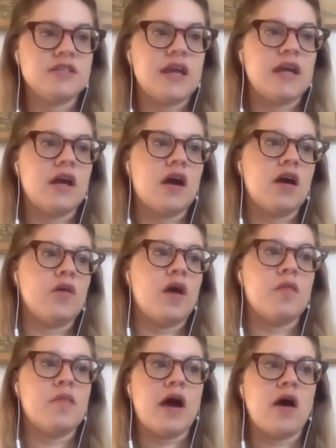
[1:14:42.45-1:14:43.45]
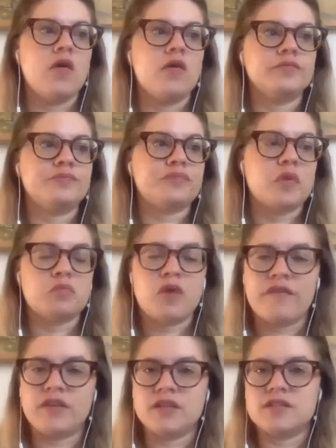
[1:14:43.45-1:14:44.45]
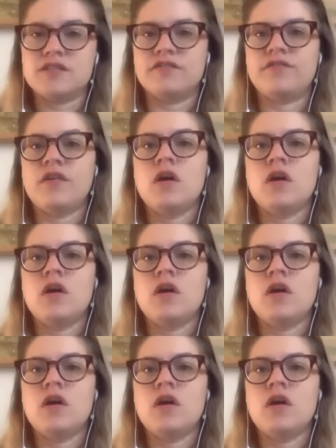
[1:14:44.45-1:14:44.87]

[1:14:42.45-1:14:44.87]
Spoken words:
data about the prevalence of